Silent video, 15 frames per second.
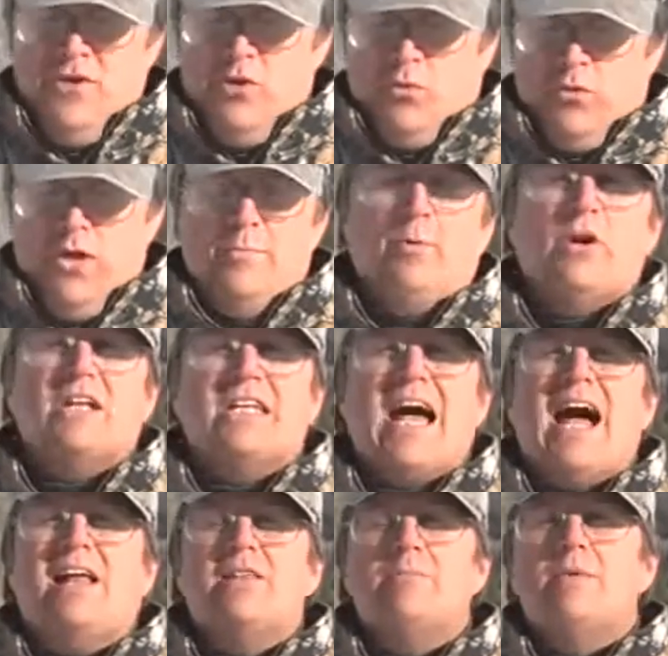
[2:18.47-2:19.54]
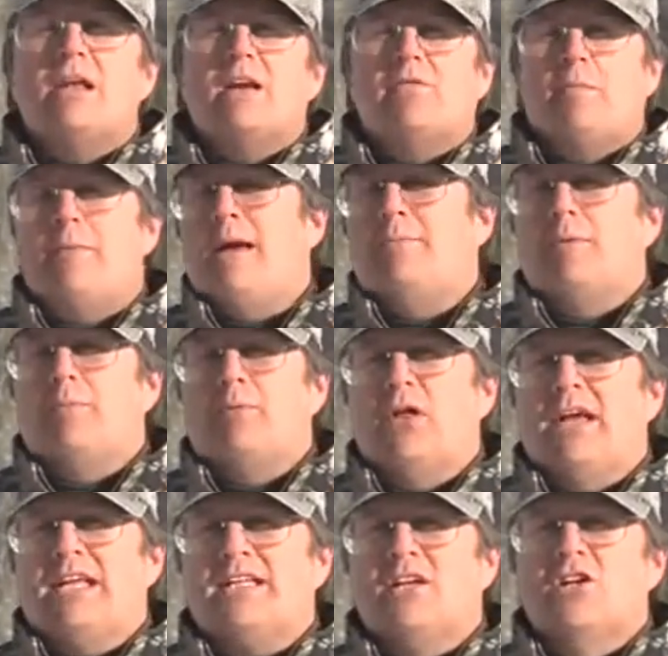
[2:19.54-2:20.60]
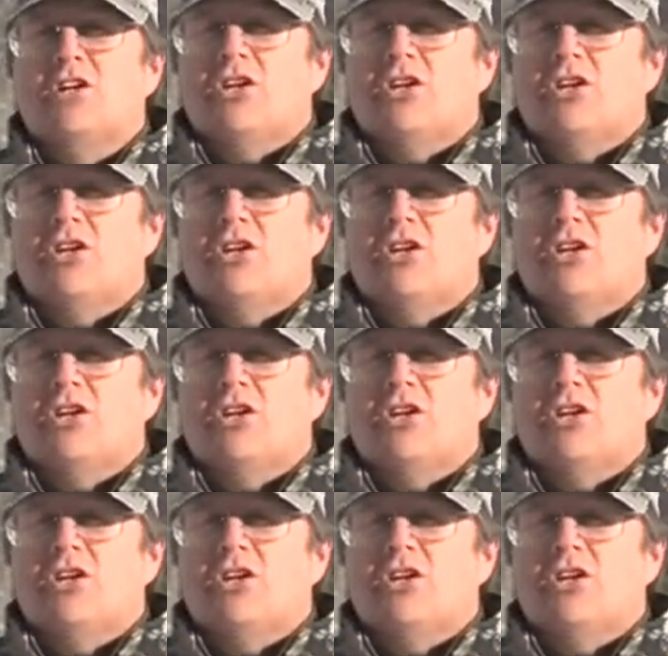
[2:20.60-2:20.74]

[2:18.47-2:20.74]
where you put a dot in the middle of a paper plate,